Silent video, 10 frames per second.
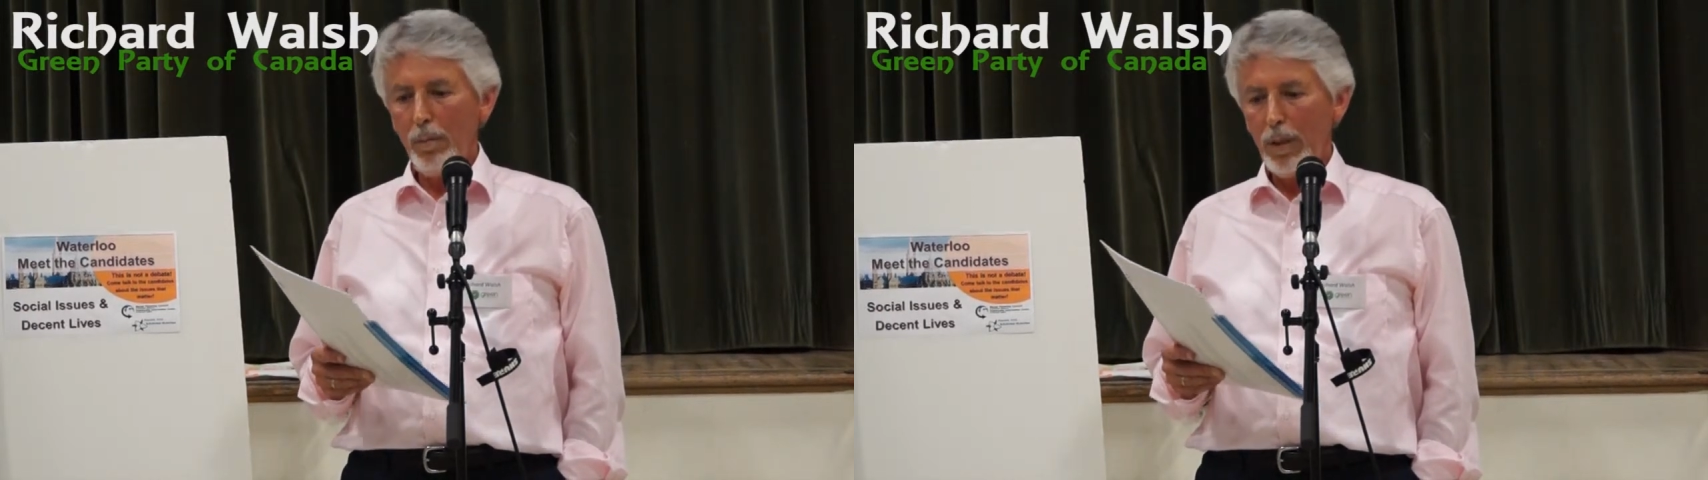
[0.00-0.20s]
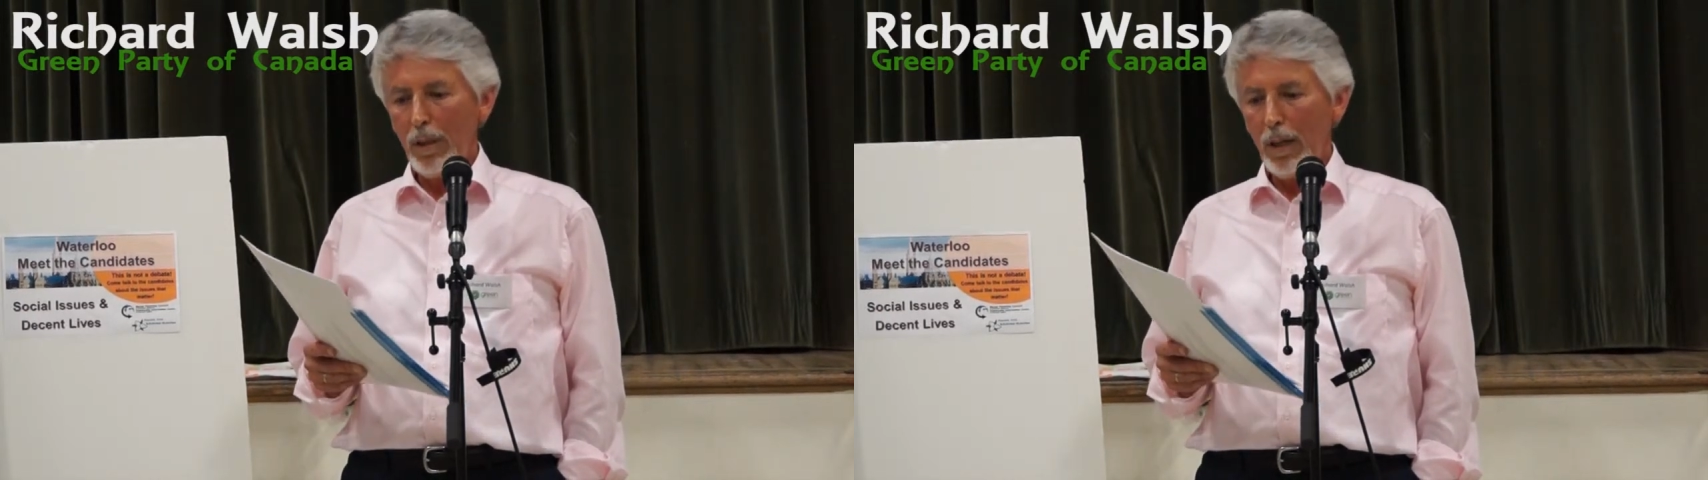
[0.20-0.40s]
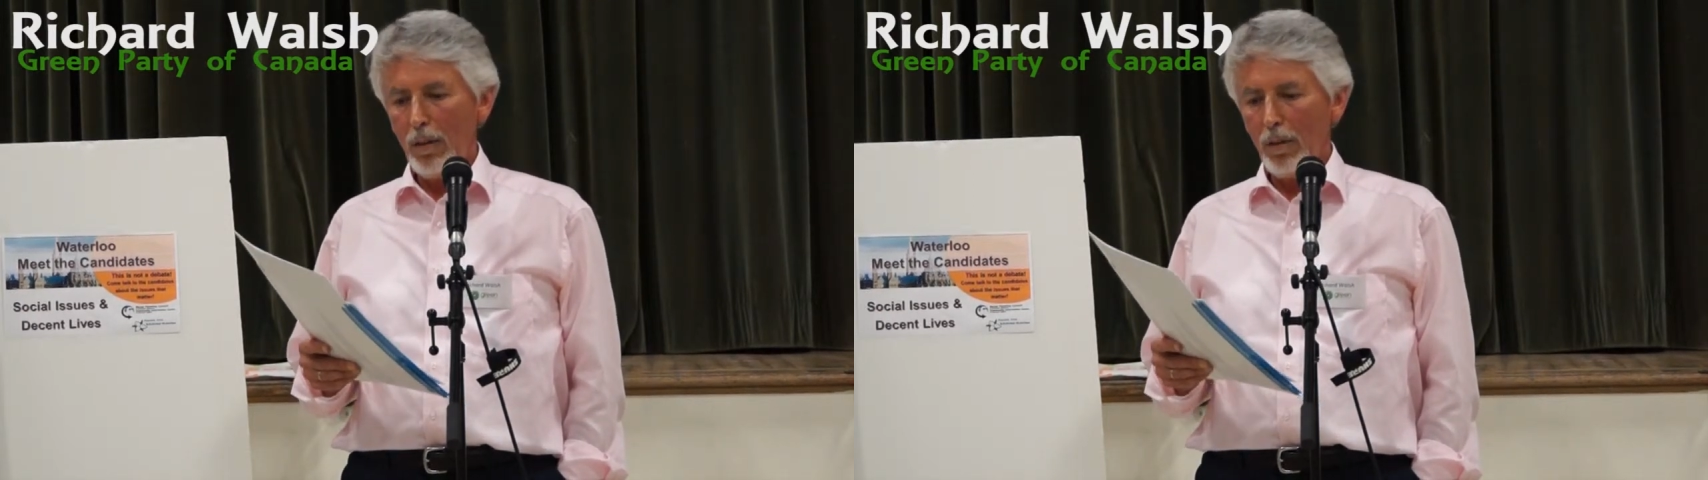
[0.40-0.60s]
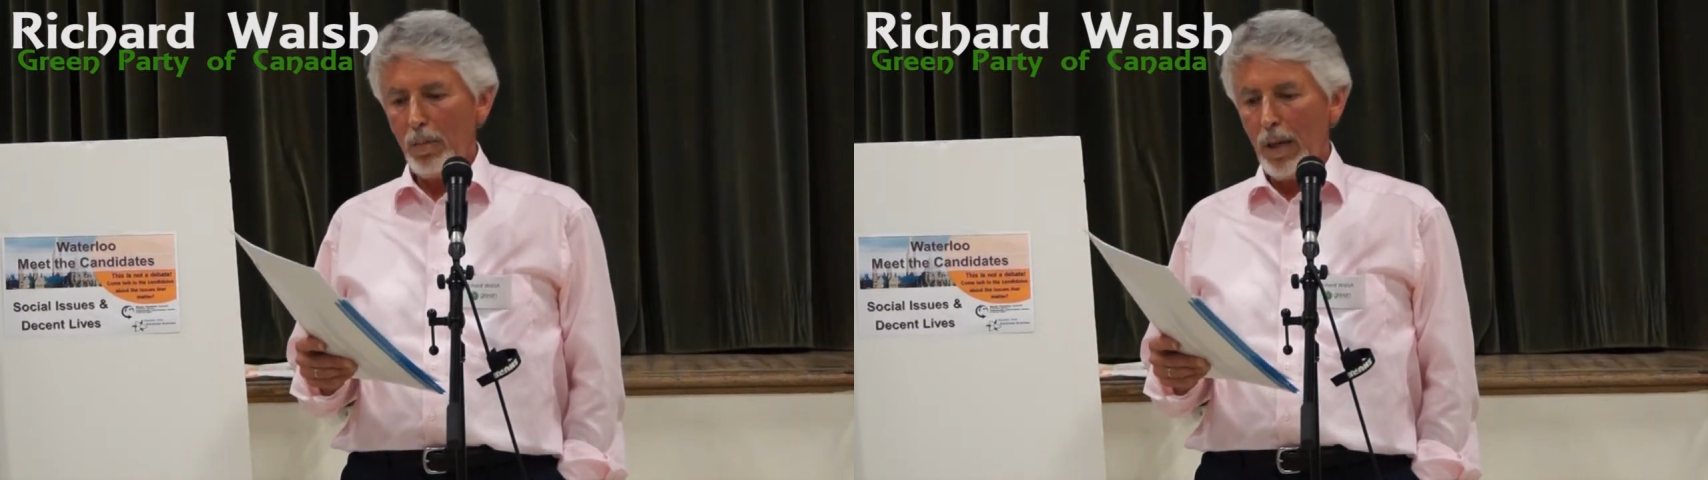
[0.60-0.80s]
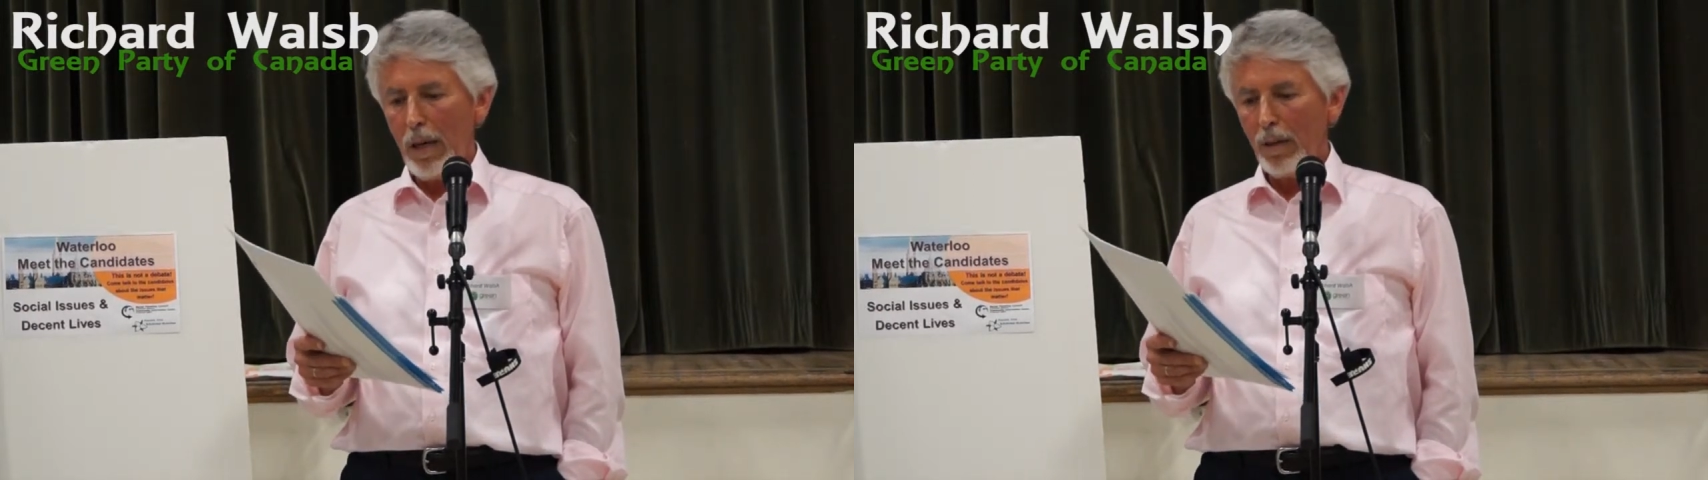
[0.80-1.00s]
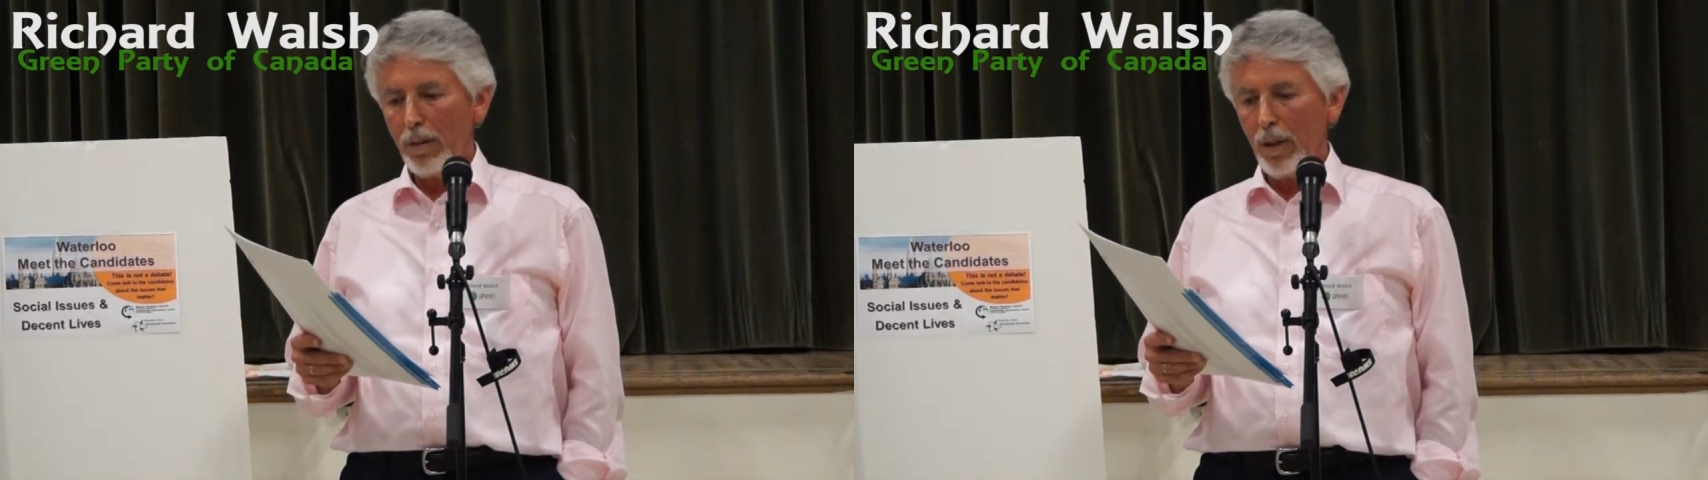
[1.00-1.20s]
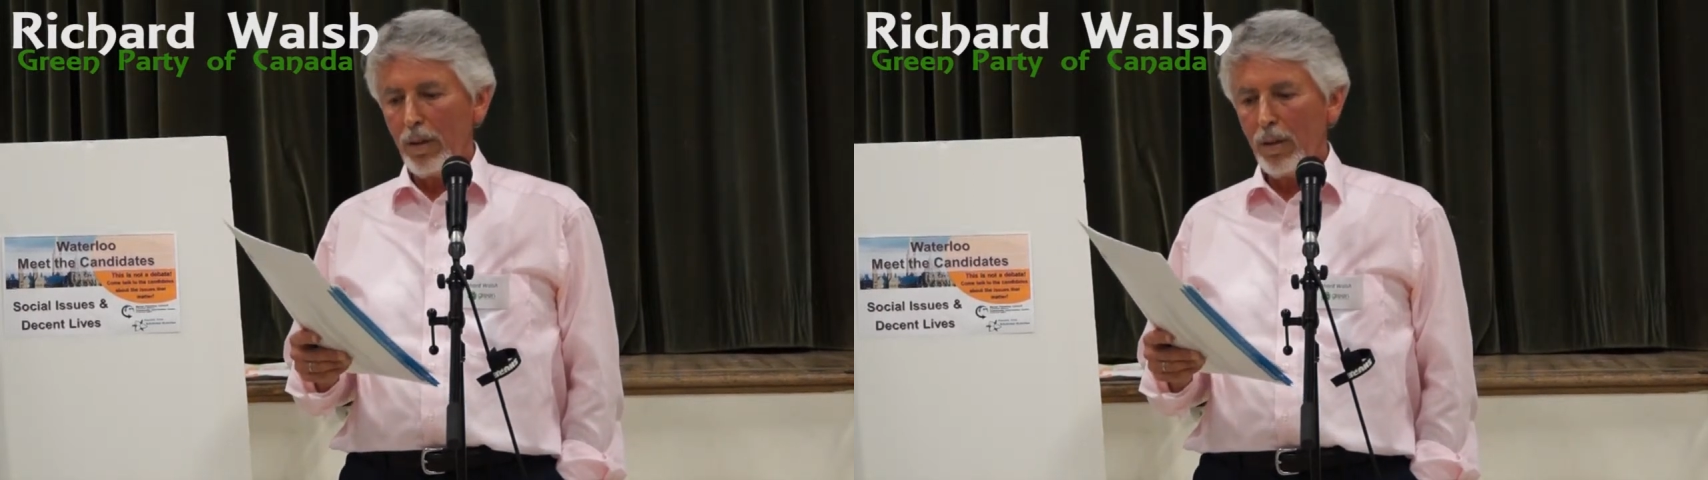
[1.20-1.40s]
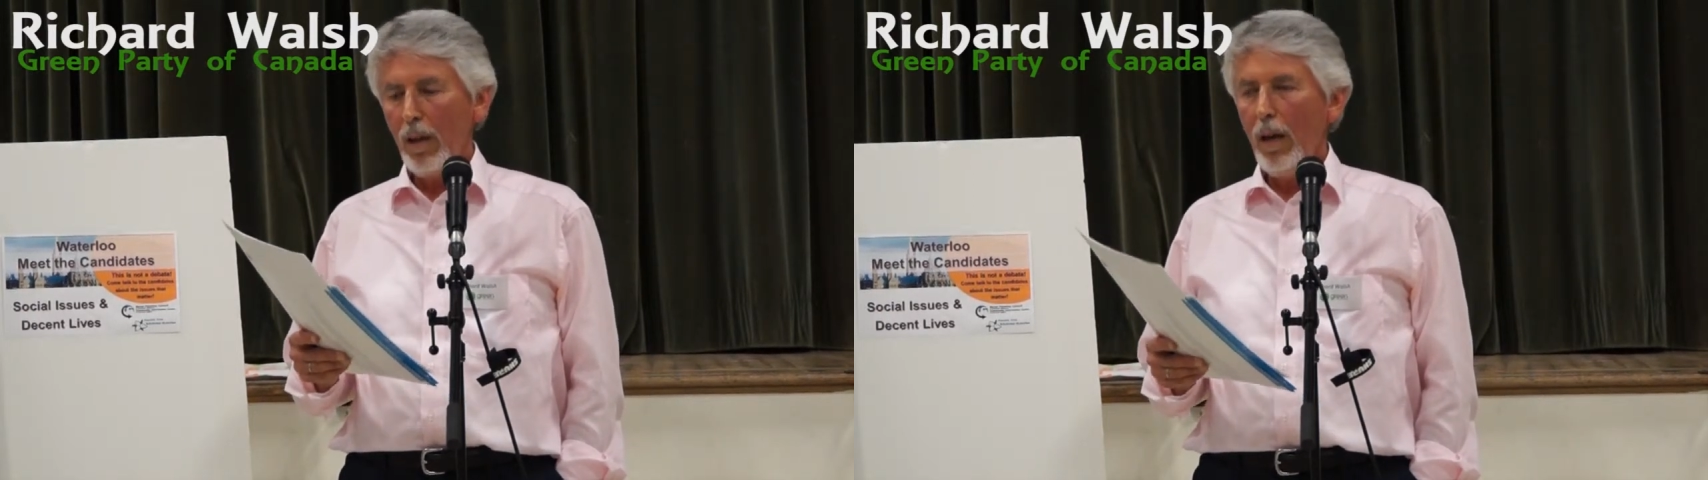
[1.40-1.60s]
particular policies.